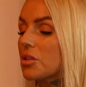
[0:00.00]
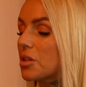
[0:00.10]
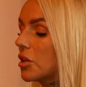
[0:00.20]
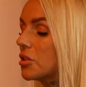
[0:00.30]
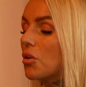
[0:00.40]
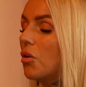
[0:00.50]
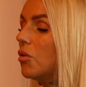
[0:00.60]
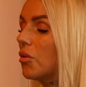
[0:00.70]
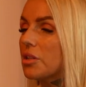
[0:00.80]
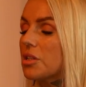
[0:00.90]
work is
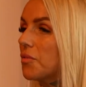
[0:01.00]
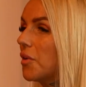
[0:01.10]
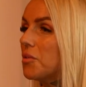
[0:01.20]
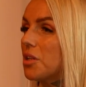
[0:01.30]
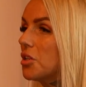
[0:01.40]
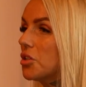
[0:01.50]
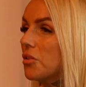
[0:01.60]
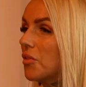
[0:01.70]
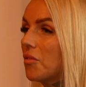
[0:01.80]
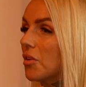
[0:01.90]
core. It's the
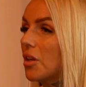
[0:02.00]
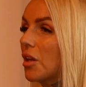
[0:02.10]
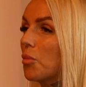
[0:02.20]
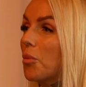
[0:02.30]
foundation of everything.